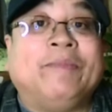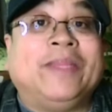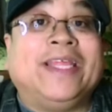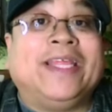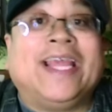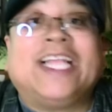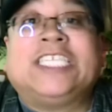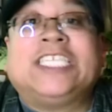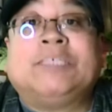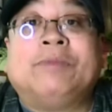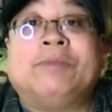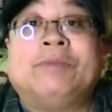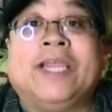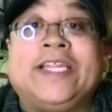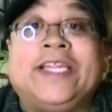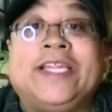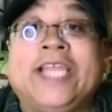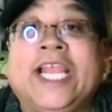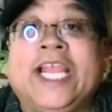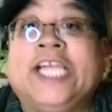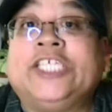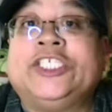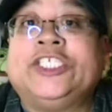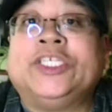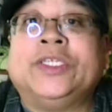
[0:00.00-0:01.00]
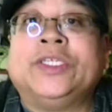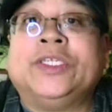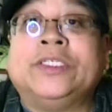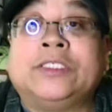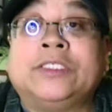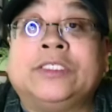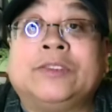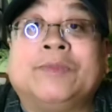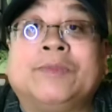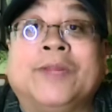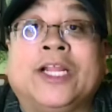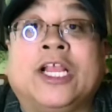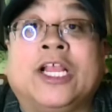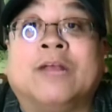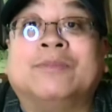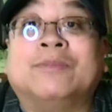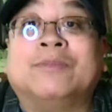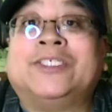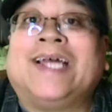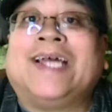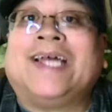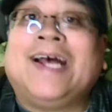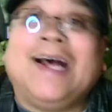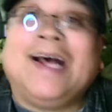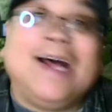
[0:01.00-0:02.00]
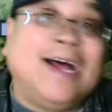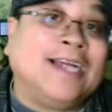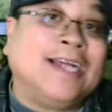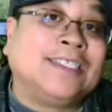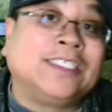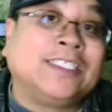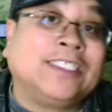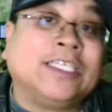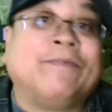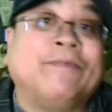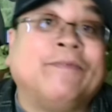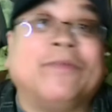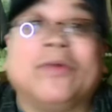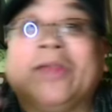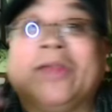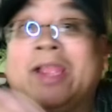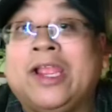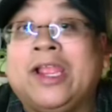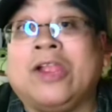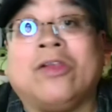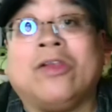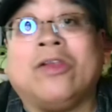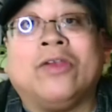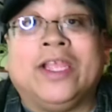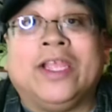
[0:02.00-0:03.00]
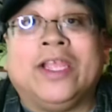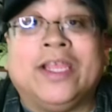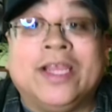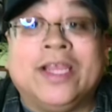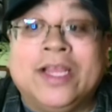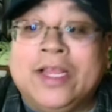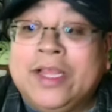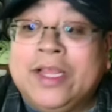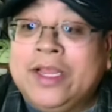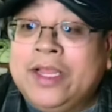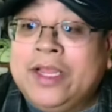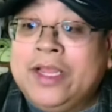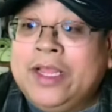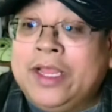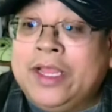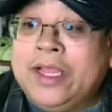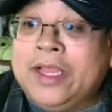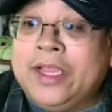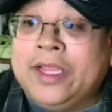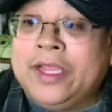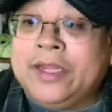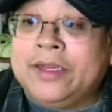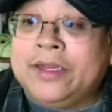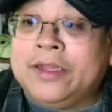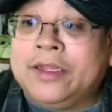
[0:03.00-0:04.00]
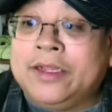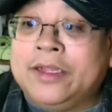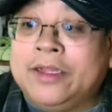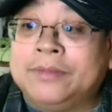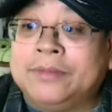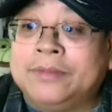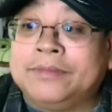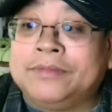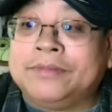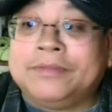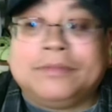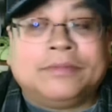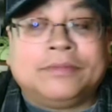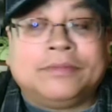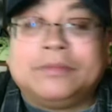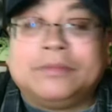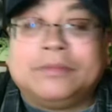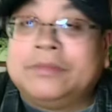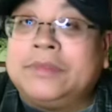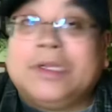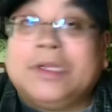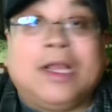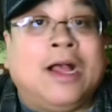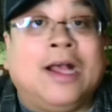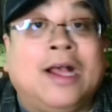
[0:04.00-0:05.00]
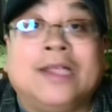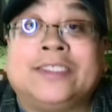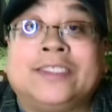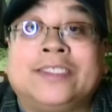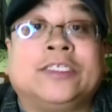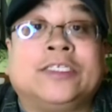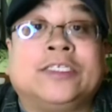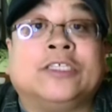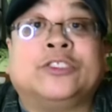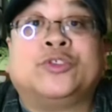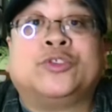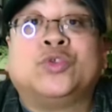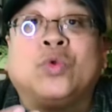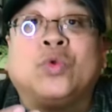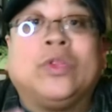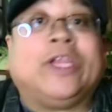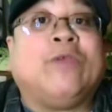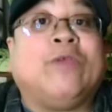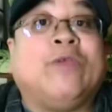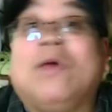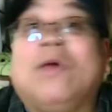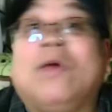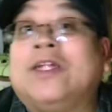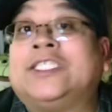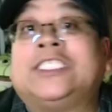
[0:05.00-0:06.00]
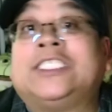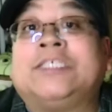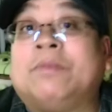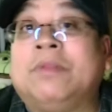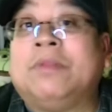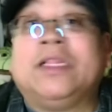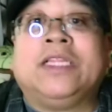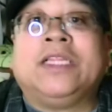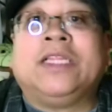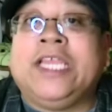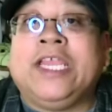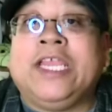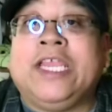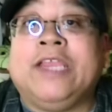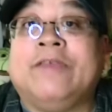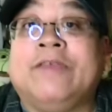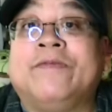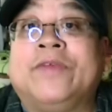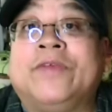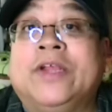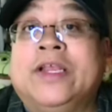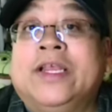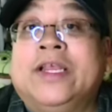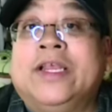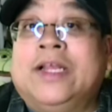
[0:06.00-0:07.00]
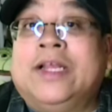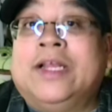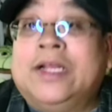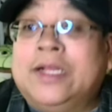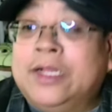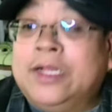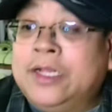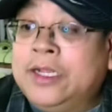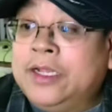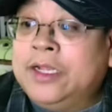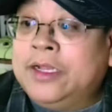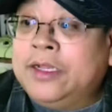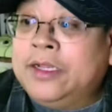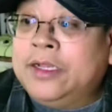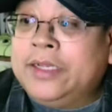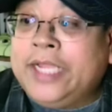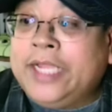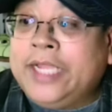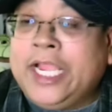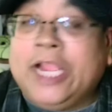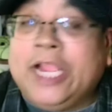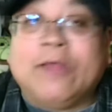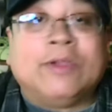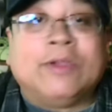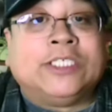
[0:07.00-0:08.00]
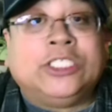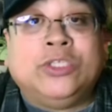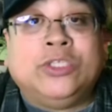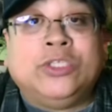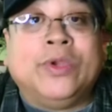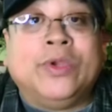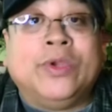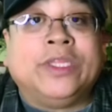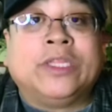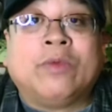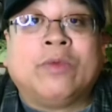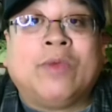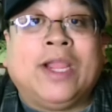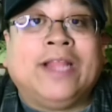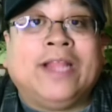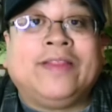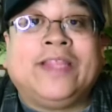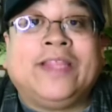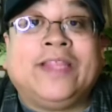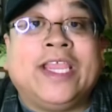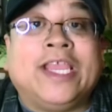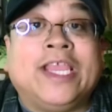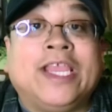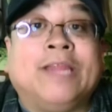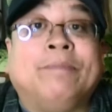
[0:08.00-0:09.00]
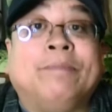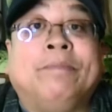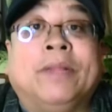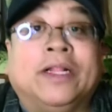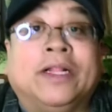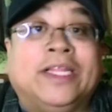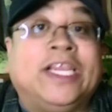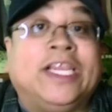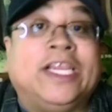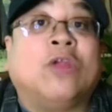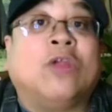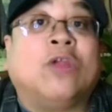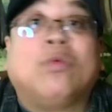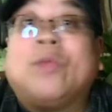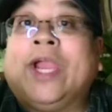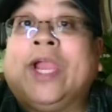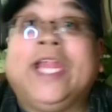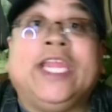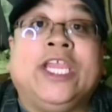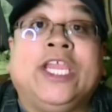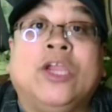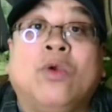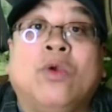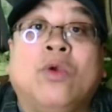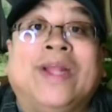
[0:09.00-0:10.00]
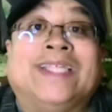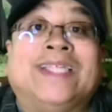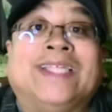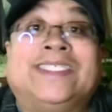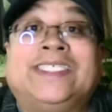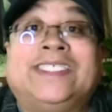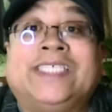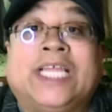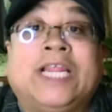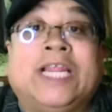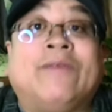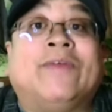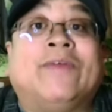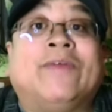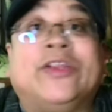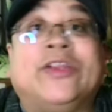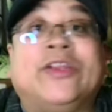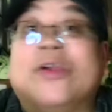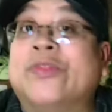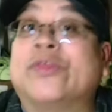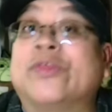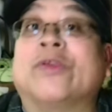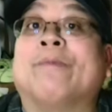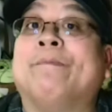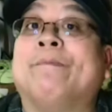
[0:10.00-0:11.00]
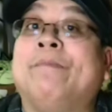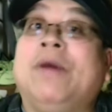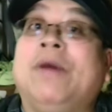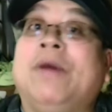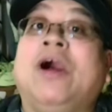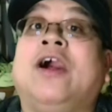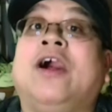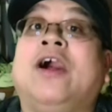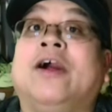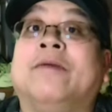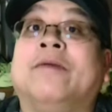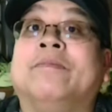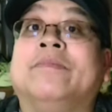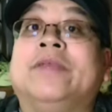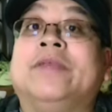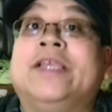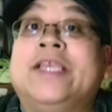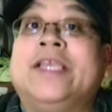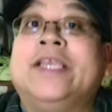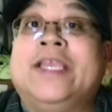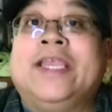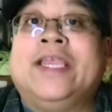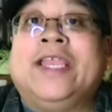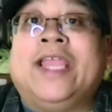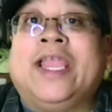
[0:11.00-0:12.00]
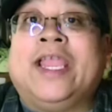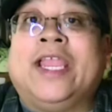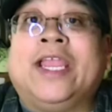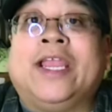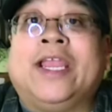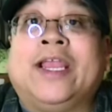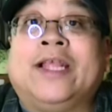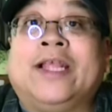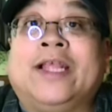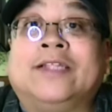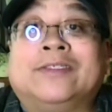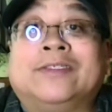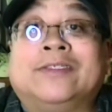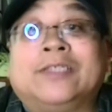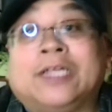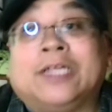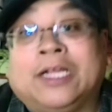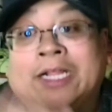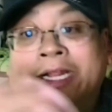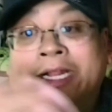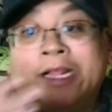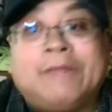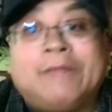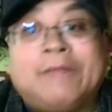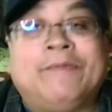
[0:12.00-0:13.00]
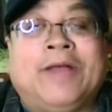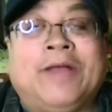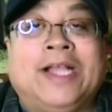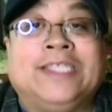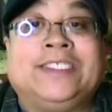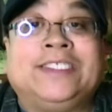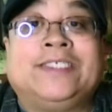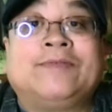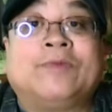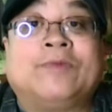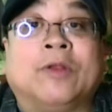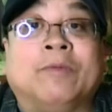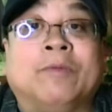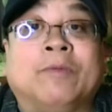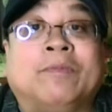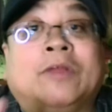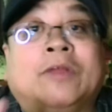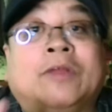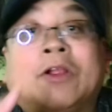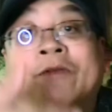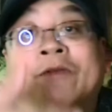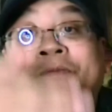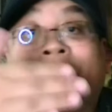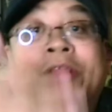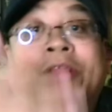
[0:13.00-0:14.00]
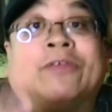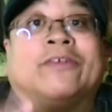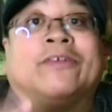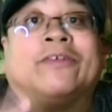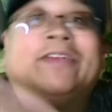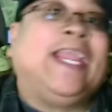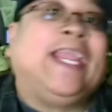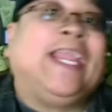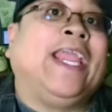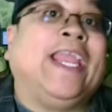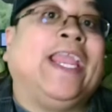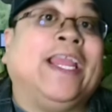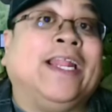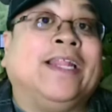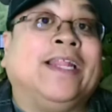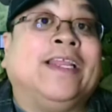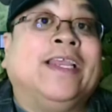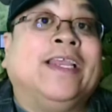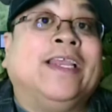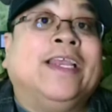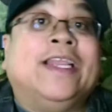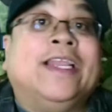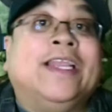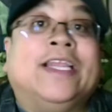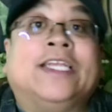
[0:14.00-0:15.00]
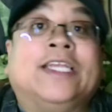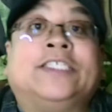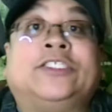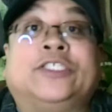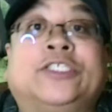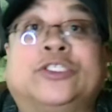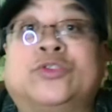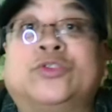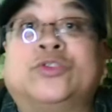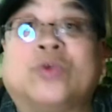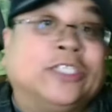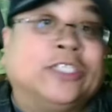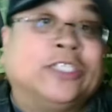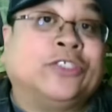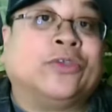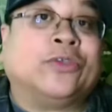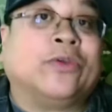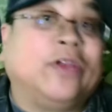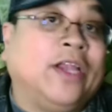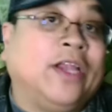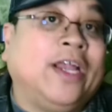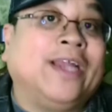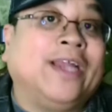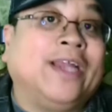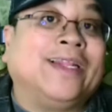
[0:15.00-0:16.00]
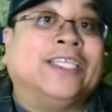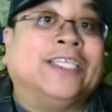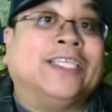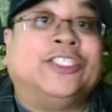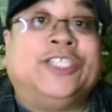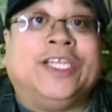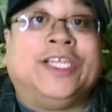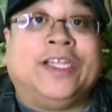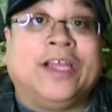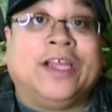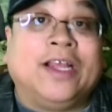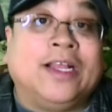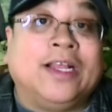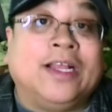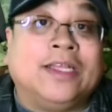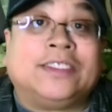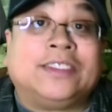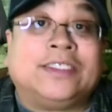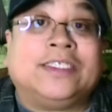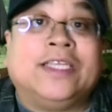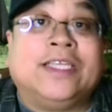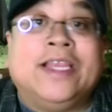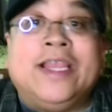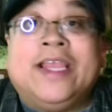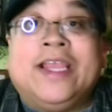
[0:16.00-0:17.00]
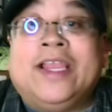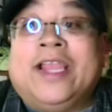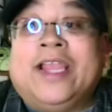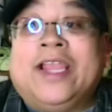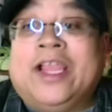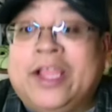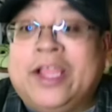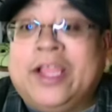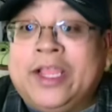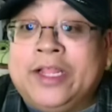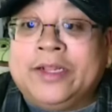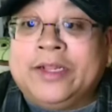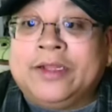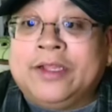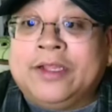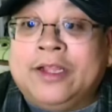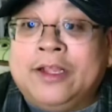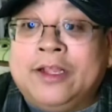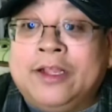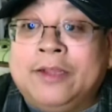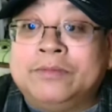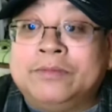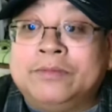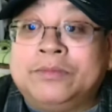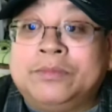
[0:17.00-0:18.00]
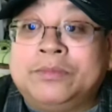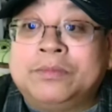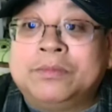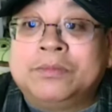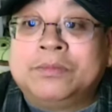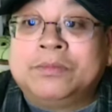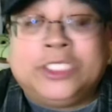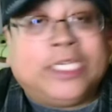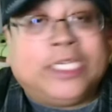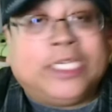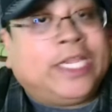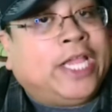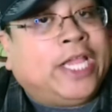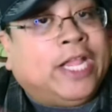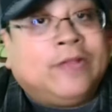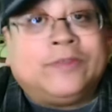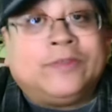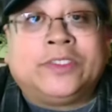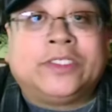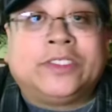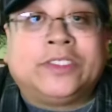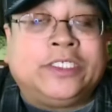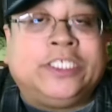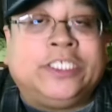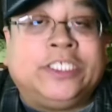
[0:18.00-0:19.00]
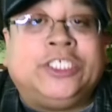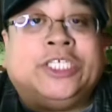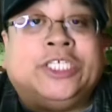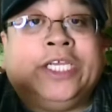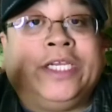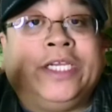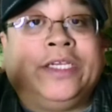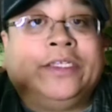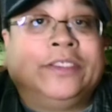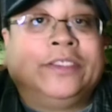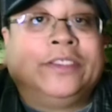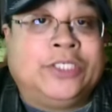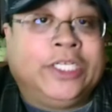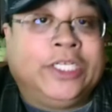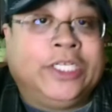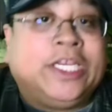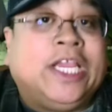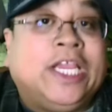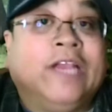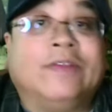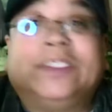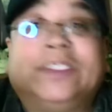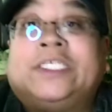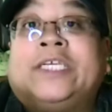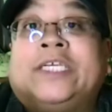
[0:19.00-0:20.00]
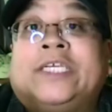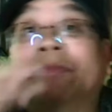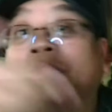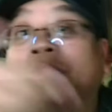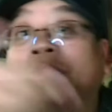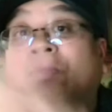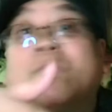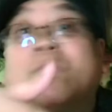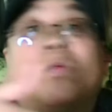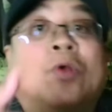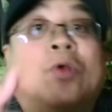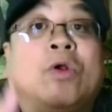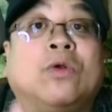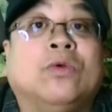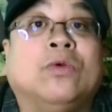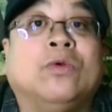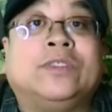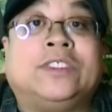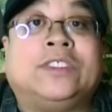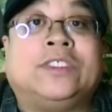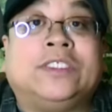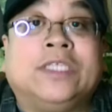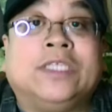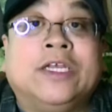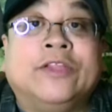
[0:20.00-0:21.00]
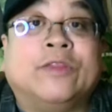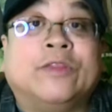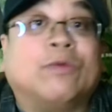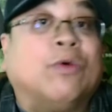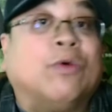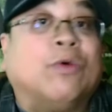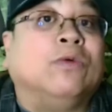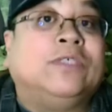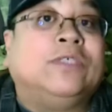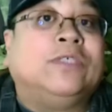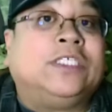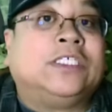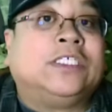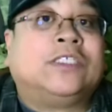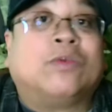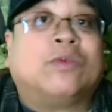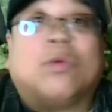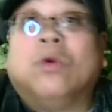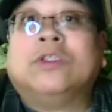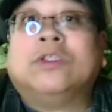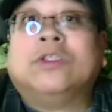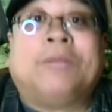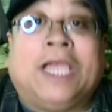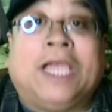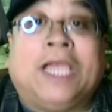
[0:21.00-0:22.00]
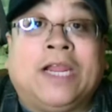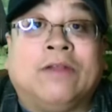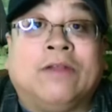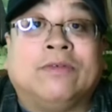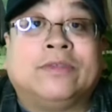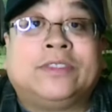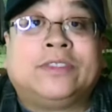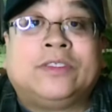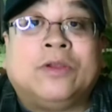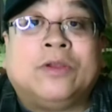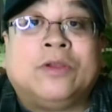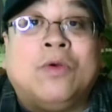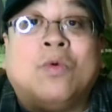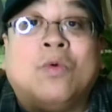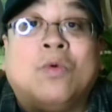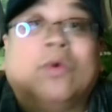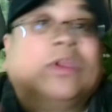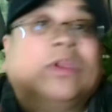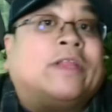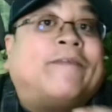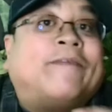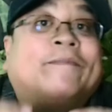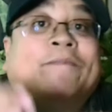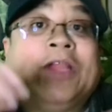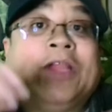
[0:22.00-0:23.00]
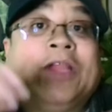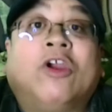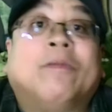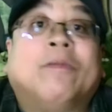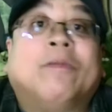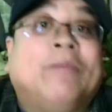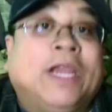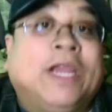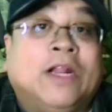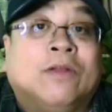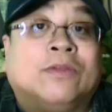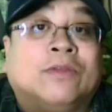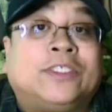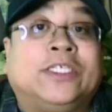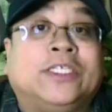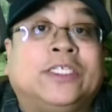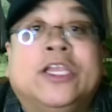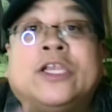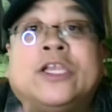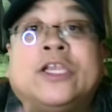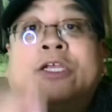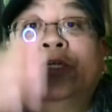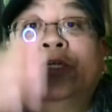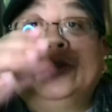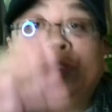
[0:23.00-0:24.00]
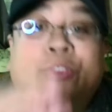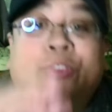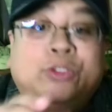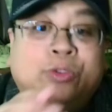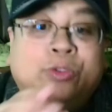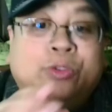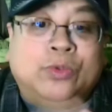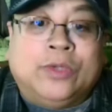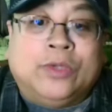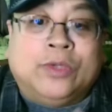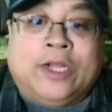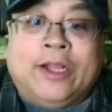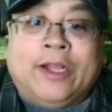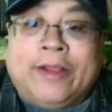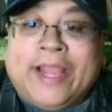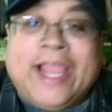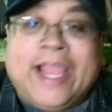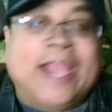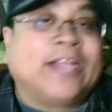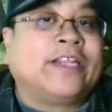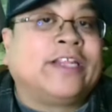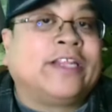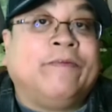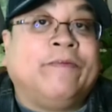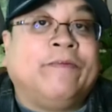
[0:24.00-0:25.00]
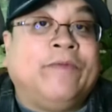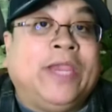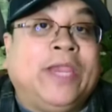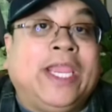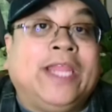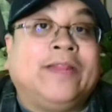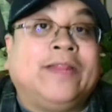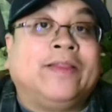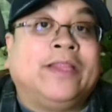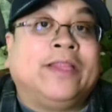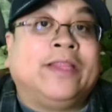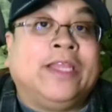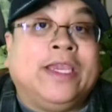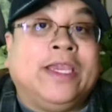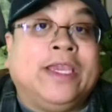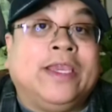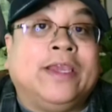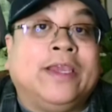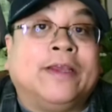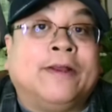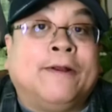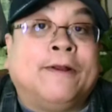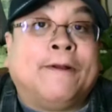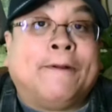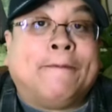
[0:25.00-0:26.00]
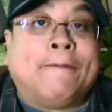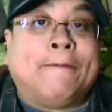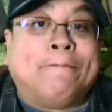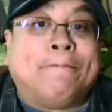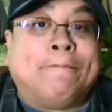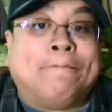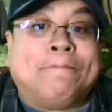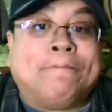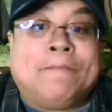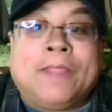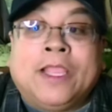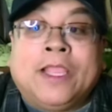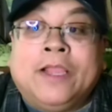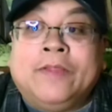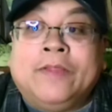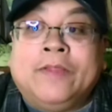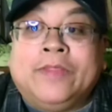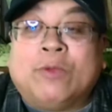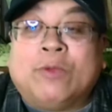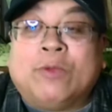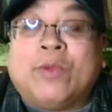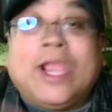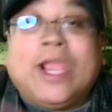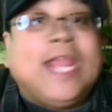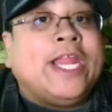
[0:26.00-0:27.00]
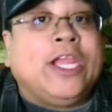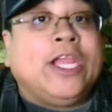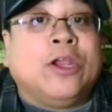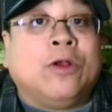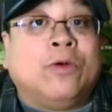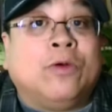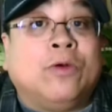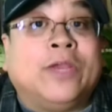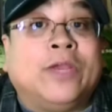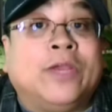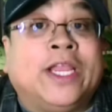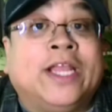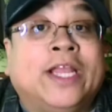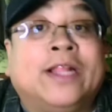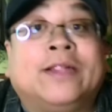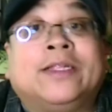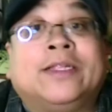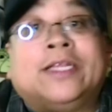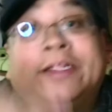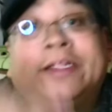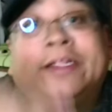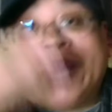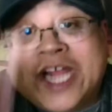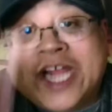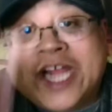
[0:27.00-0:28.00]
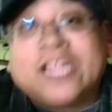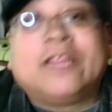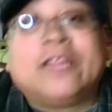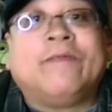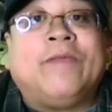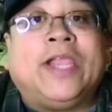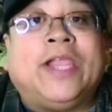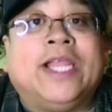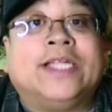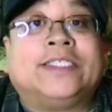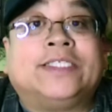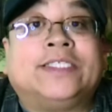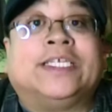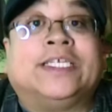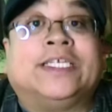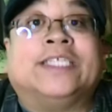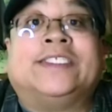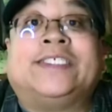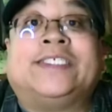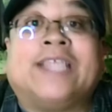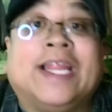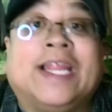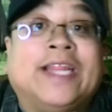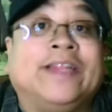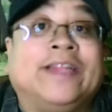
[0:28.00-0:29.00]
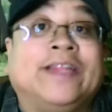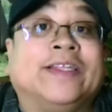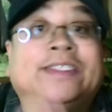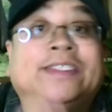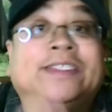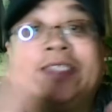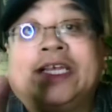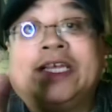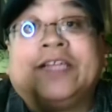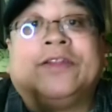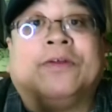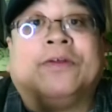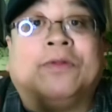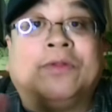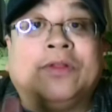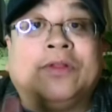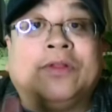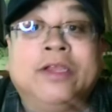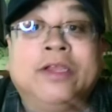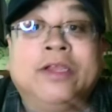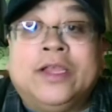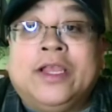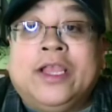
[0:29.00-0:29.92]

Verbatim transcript: to the expectations when it comes to Asta for Harry, and um, Asta truly wants to believe. Uh, here is doing the right thing and building a radio instead of another bomb. And an advice from her father Dan is trust her gut, and she does. And um, she gives she she gives him the rose, the roses, the rose petals or the flower petals to uh, activate the um, the radio, and it activates and sending the signal.